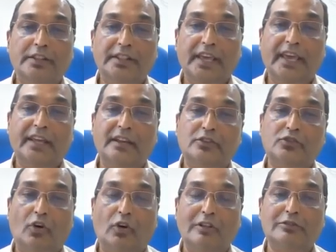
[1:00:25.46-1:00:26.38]
There is
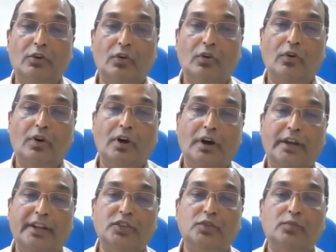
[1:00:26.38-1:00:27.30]
also
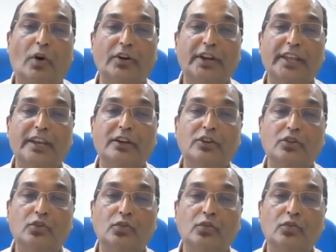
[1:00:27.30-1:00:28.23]
responding
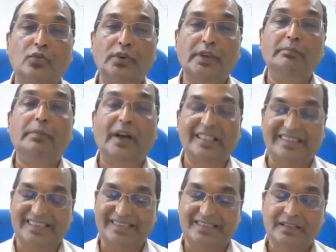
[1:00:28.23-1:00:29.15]
to
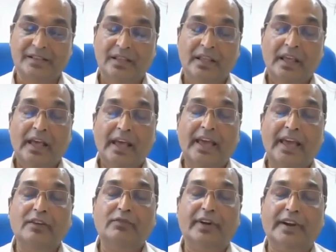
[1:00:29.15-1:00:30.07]
impulses.
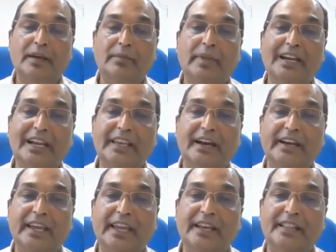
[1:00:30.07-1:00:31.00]
And fundamentally,
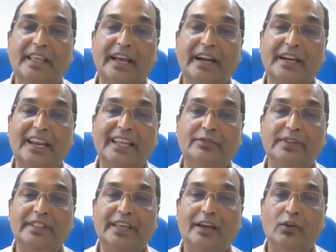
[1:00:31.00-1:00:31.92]
again, they are dealing
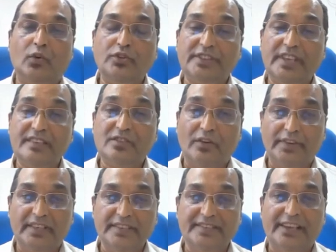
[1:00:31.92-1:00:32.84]
with their own sense of
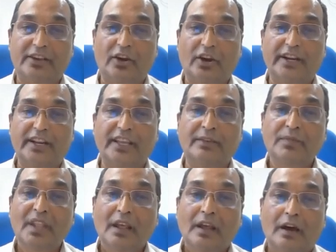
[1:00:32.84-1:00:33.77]
insecurity,
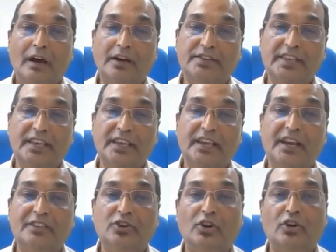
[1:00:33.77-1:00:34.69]
seeing in
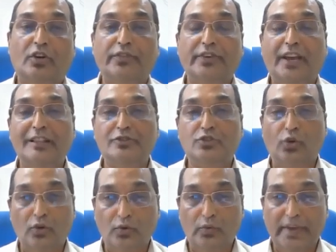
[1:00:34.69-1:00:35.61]
a geographical
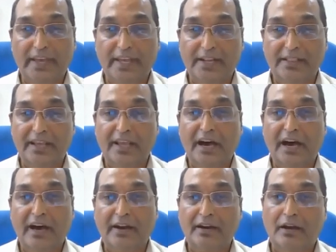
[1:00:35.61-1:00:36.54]
zone where they
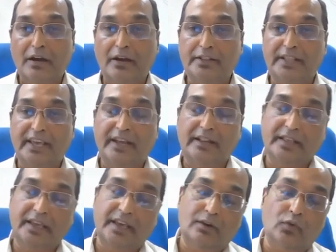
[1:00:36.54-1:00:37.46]
are,
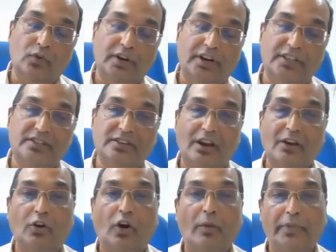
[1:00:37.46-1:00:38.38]
their own
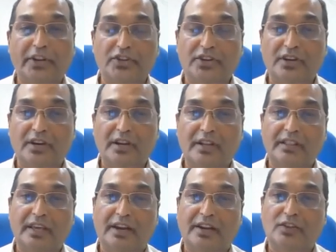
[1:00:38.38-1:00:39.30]
regional competition
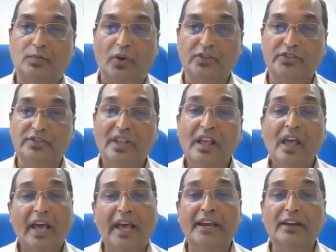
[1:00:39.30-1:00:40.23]
and their response.
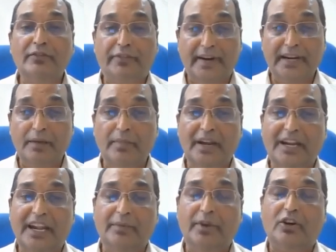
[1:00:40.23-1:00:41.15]
And
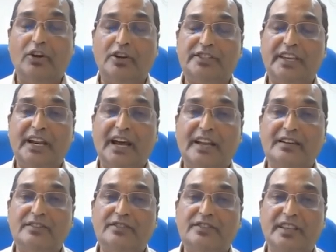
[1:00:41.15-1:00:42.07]
fundamentally, because
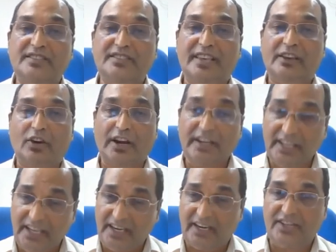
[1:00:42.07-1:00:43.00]
Iran's
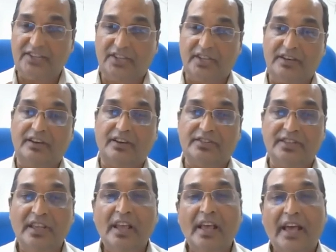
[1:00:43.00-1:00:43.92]
insecurity in recent
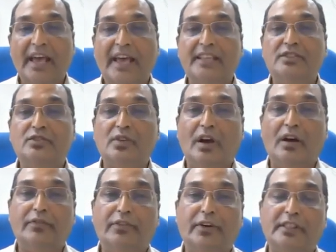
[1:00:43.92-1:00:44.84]
years has
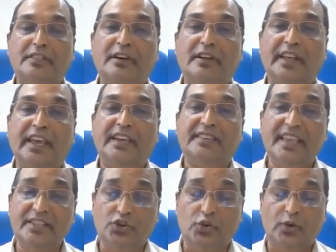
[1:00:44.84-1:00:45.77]
further
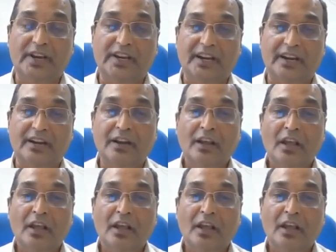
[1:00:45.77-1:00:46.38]
accentuated